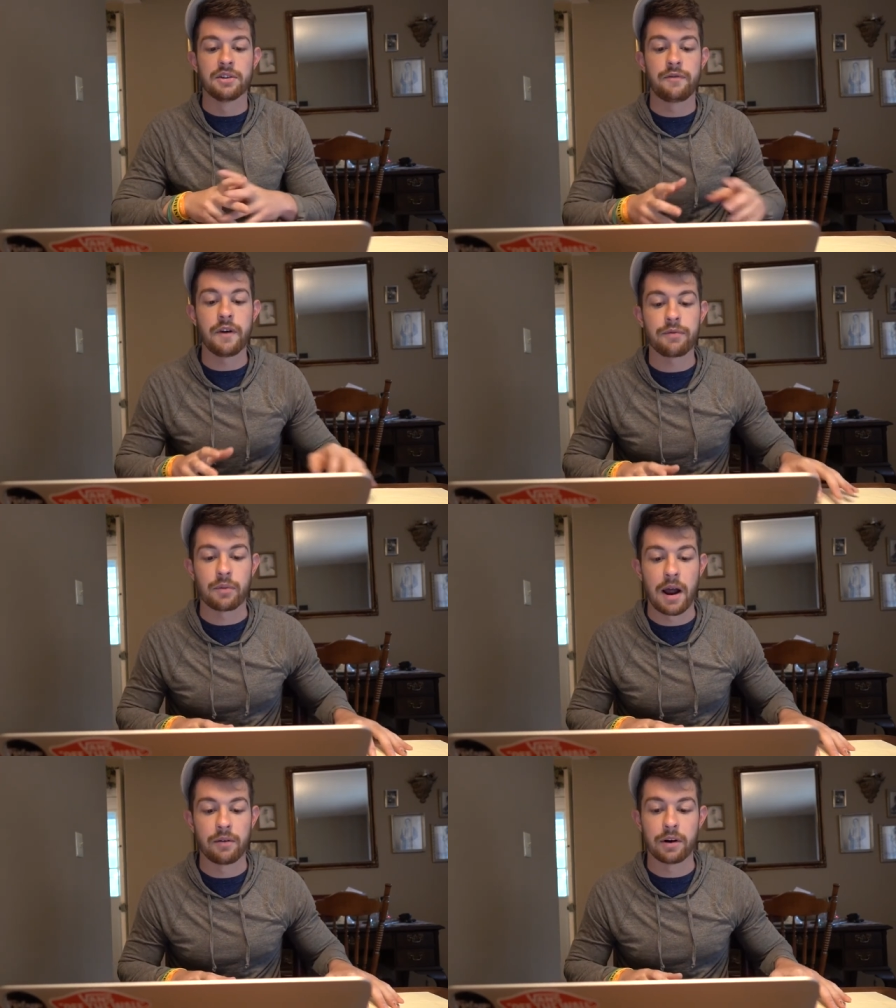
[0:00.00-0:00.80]
He's a fifth
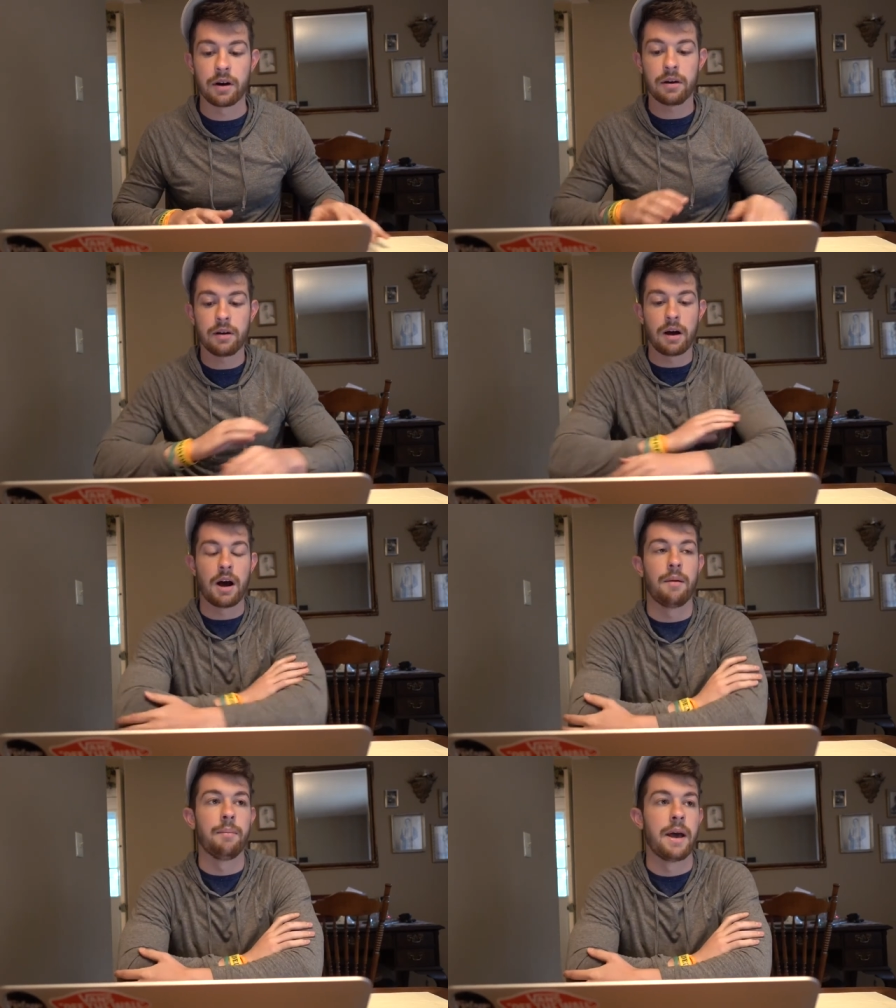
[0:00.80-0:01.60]
rounder,
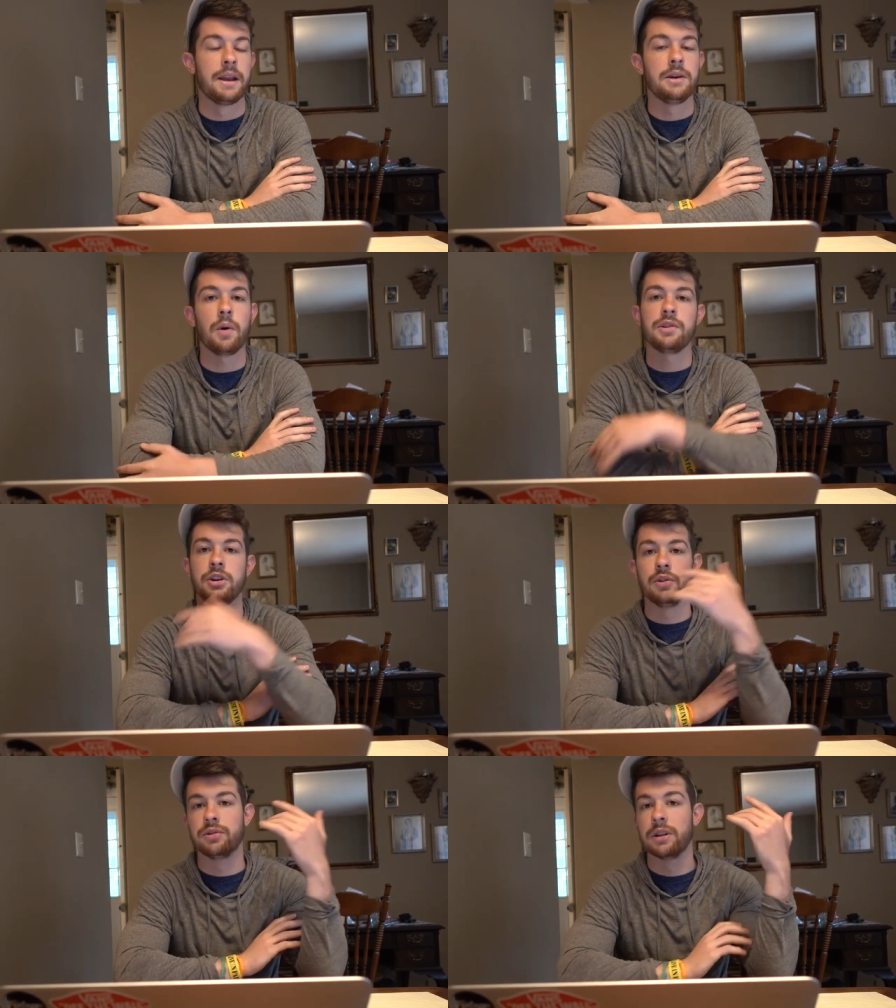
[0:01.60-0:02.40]
um, and he
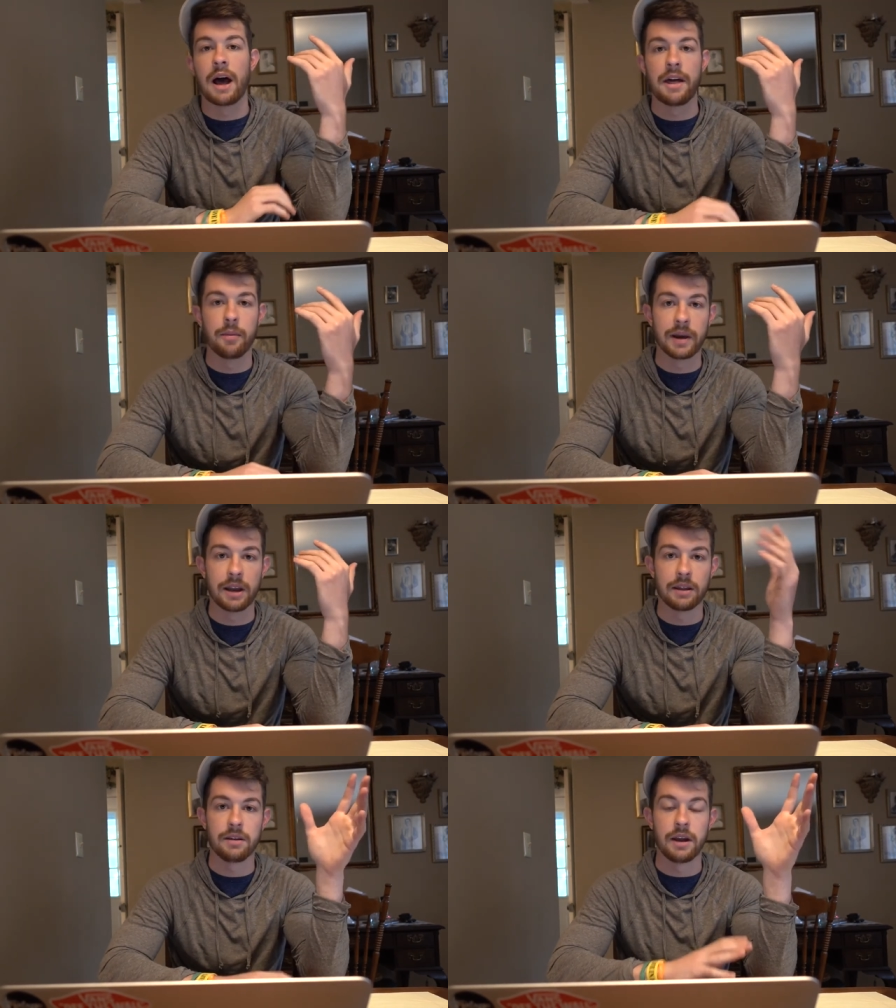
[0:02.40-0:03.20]
wasn't used a lot in the
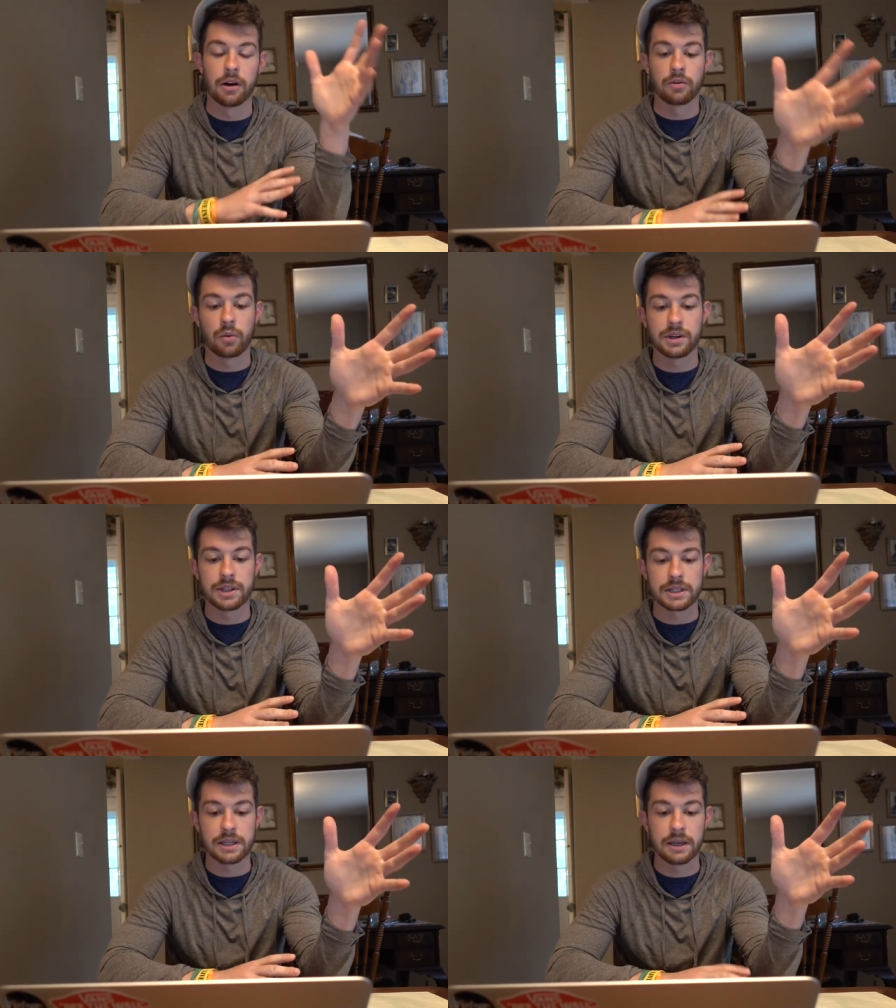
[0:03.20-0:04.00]
beginning of the year in
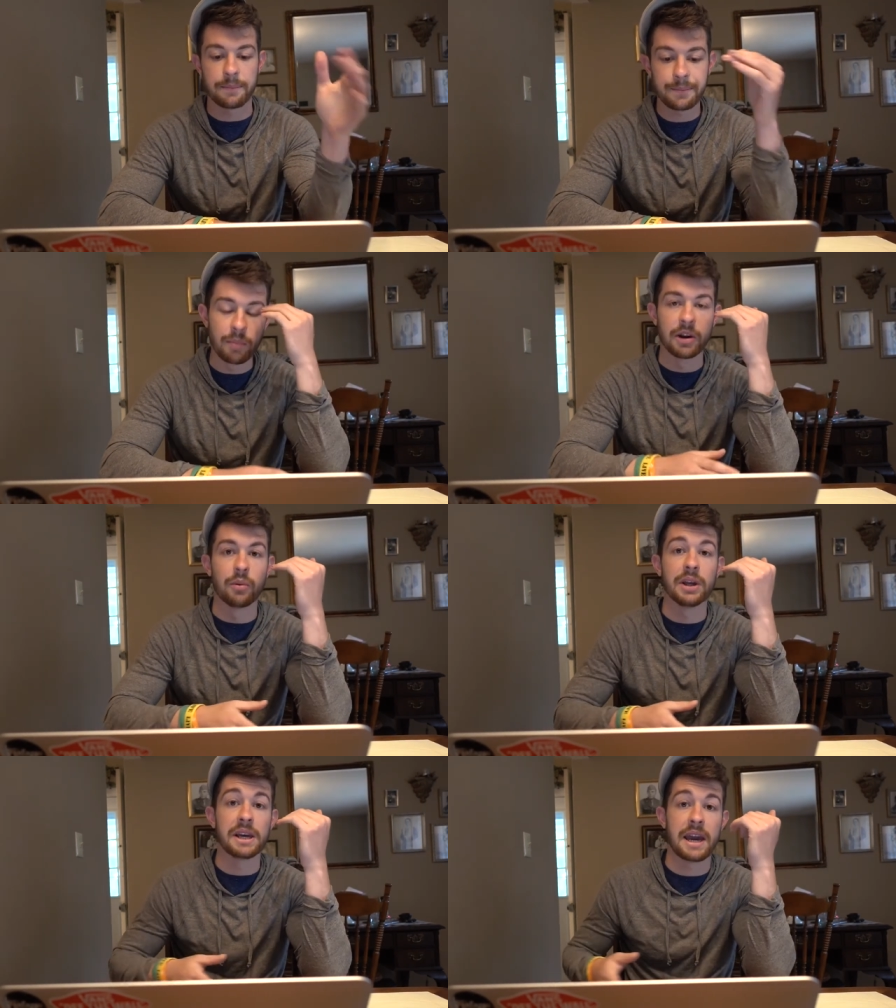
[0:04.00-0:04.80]
2016, but he
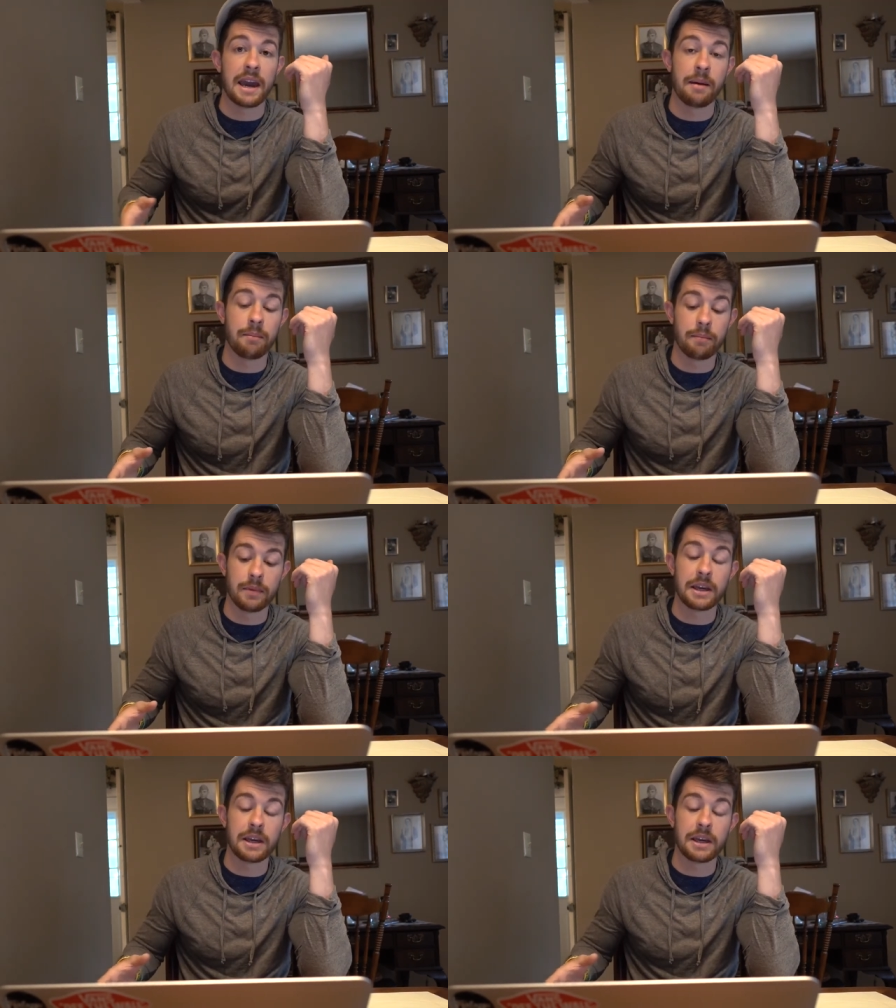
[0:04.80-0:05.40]
really came.